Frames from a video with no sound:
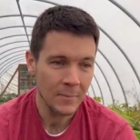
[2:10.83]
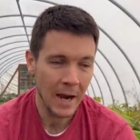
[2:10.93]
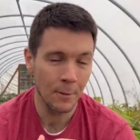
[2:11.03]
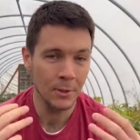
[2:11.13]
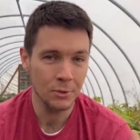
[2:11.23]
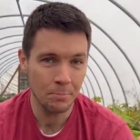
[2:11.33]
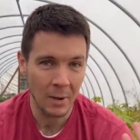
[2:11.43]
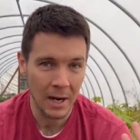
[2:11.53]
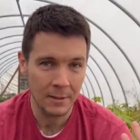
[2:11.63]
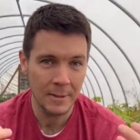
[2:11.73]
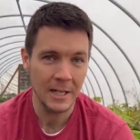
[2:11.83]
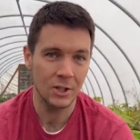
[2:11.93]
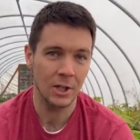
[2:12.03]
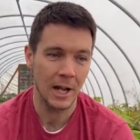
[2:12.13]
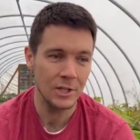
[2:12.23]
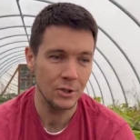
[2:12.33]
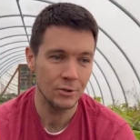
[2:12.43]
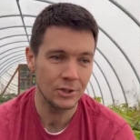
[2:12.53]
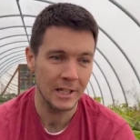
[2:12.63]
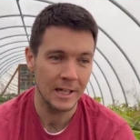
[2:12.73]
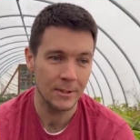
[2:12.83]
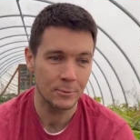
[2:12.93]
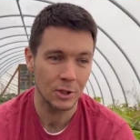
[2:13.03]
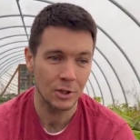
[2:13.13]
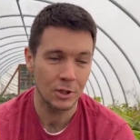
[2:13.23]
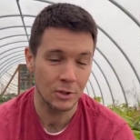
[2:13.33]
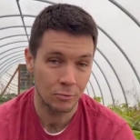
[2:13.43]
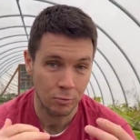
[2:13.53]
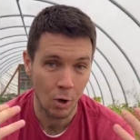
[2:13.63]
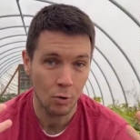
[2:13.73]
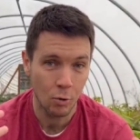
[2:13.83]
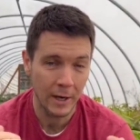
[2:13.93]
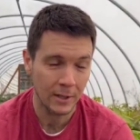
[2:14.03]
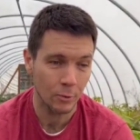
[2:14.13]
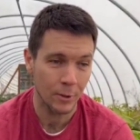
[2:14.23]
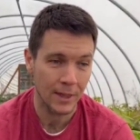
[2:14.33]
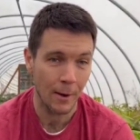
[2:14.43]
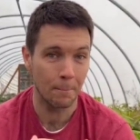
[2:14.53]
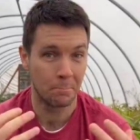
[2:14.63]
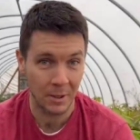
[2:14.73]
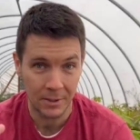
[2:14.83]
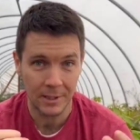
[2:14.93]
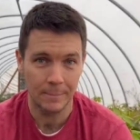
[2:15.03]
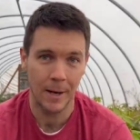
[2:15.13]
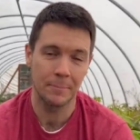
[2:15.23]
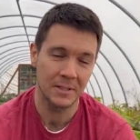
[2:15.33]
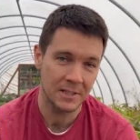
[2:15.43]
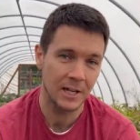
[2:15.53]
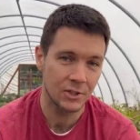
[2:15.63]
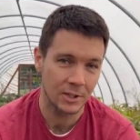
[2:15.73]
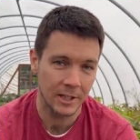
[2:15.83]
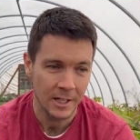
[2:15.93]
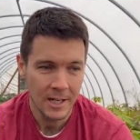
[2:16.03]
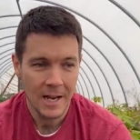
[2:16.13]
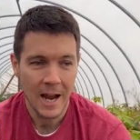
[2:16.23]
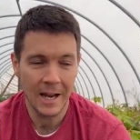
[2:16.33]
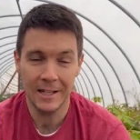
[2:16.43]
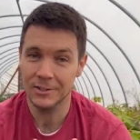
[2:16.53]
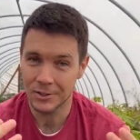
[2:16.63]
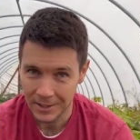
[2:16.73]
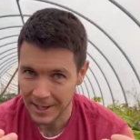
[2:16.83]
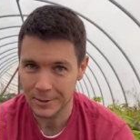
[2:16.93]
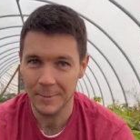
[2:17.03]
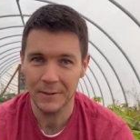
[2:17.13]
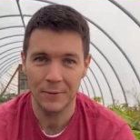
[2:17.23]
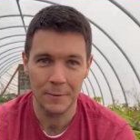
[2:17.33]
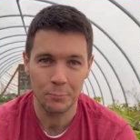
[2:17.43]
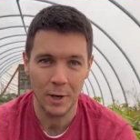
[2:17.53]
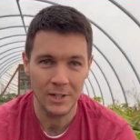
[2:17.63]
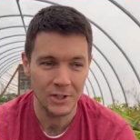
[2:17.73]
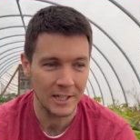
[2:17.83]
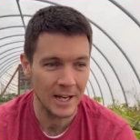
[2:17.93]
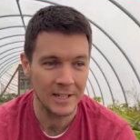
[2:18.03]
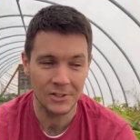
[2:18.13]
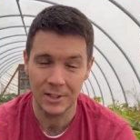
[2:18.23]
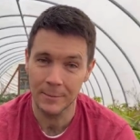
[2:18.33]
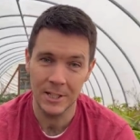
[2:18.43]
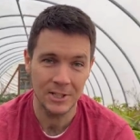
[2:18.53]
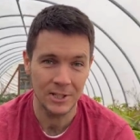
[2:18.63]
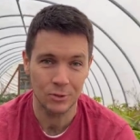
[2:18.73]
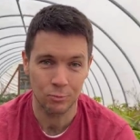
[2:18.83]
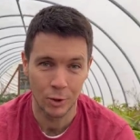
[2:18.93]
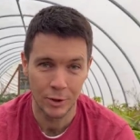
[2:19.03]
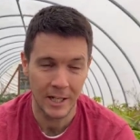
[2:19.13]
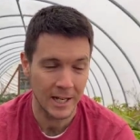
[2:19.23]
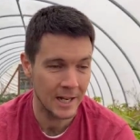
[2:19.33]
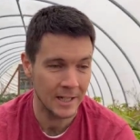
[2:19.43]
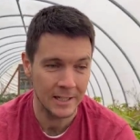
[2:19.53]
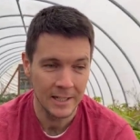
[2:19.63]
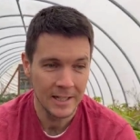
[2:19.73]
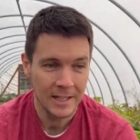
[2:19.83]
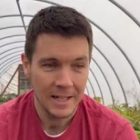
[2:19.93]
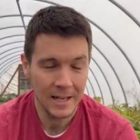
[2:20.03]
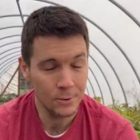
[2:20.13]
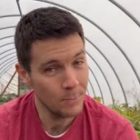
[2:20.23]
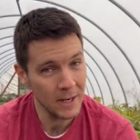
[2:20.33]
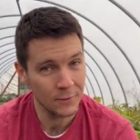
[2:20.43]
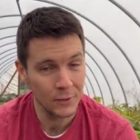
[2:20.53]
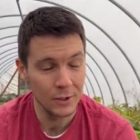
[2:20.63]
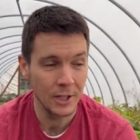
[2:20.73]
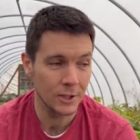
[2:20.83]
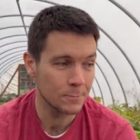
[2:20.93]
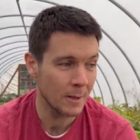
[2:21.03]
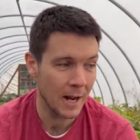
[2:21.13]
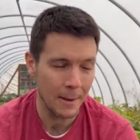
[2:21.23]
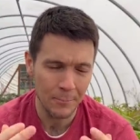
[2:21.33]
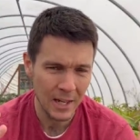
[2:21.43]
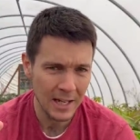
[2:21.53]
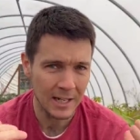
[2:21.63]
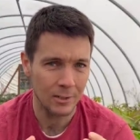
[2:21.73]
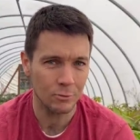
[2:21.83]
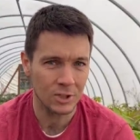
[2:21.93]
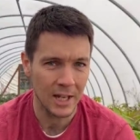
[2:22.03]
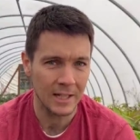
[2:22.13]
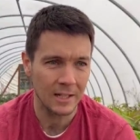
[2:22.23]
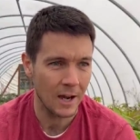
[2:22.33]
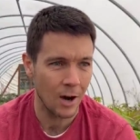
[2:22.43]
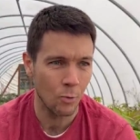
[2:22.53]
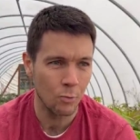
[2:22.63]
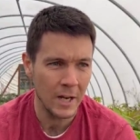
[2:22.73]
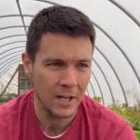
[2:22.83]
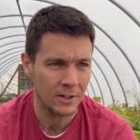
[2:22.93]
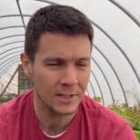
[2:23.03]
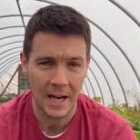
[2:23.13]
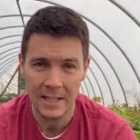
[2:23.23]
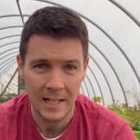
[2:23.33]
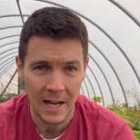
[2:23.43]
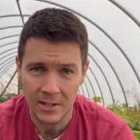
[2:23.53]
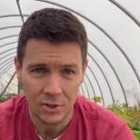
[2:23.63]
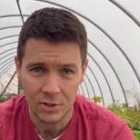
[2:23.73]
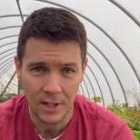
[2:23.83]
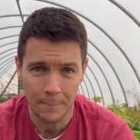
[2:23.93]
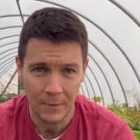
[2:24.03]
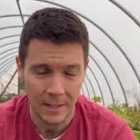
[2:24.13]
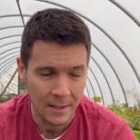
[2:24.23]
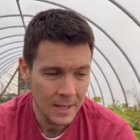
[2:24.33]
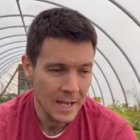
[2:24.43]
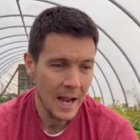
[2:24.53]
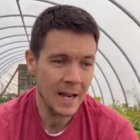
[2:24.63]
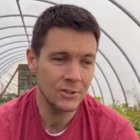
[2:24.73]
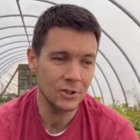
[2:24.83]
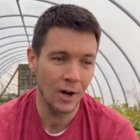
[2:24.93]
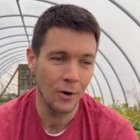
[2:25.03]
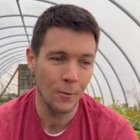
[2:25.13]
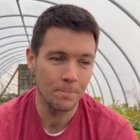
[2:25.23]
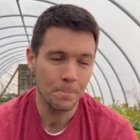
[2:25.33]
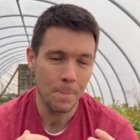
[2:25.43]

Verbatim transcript: how much bottom heat could I use to get them to grow quicker without burning them up, essentially. And it turned out to be a fun project, and some of these things rooted in, it's been a few years, but I'm thinking it was like a week or ten days or something. And so